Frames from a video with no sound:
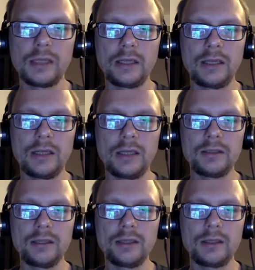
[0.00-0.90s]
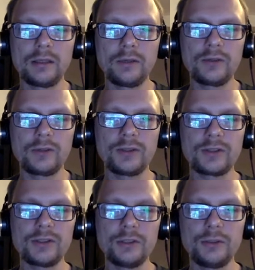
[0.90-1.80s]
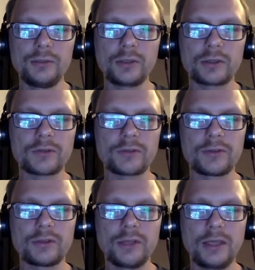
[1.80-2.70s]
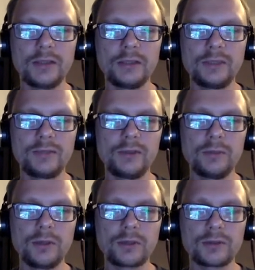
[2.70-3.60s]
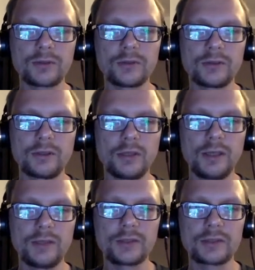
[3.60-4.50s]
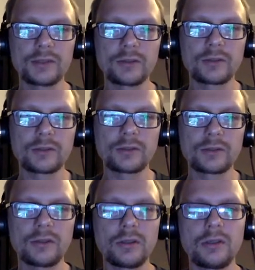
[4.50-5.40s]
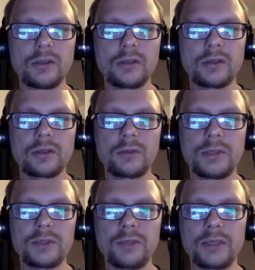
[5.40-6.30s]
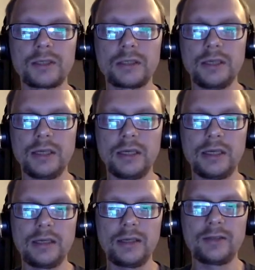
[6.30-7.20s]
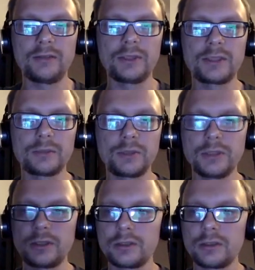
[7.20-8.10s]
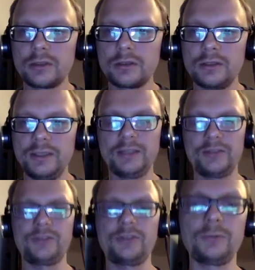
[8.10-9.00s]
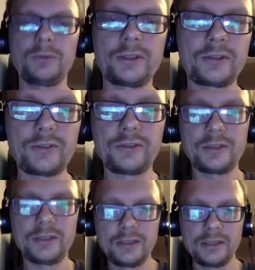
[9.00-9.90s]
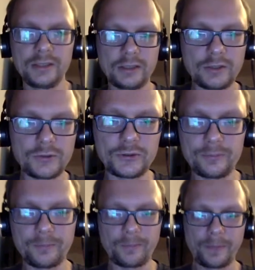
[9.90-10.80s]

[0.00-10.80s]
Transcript: And then, oh, sorry, it's actually a new box. And then we have a new box. That's actually quite quick. And will that work? Yes, it works. Awesome.